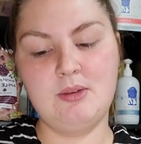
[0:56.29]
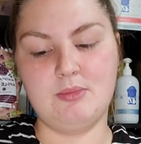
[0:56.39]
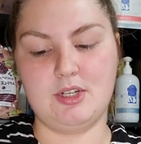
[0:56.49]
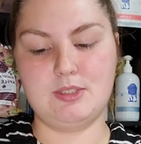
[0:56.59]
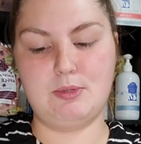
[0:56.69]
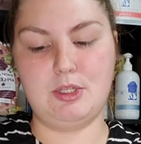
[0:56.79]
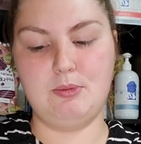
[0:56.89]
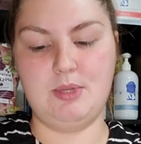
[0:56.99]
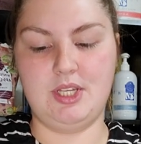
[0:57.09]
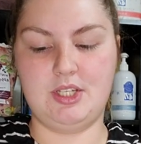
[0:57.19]
Marshmallow
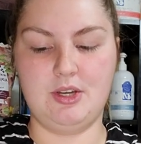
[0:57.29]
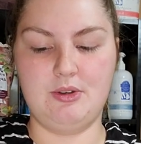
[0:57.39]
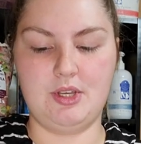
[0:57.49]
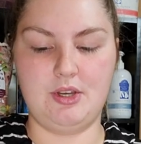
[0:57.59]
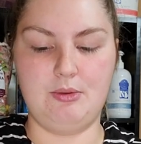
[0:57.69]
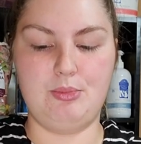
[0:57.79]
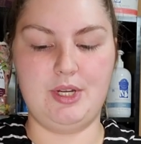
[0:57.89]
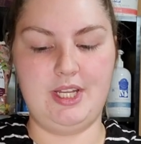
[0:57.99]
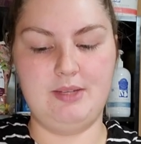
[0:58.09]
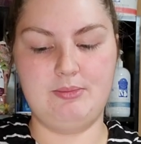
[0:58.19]
Mint Cocoa,
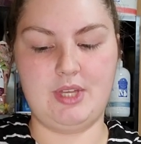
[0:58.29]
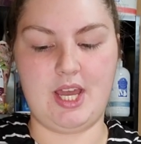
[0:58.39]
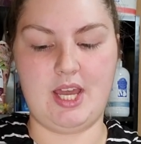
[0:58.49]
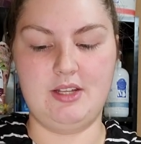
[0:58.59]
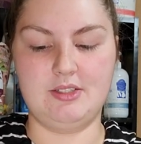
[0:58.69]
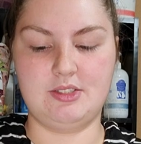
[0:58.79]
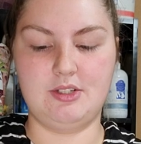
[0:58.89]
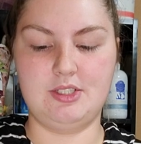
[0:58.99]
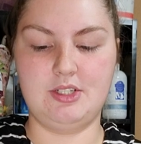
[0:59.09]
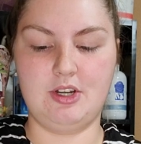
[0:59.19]
Pretty and Plaid,
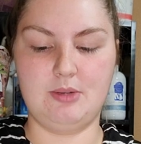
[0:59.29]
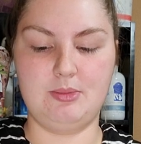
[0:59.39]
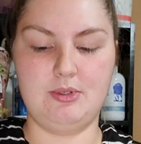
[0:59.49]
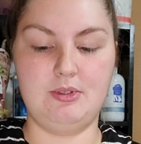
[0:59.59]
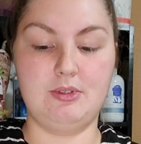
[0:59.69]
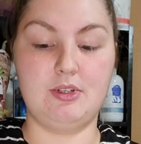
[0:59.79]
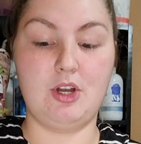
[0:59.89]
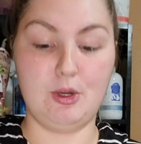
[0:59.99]
Salted Caramel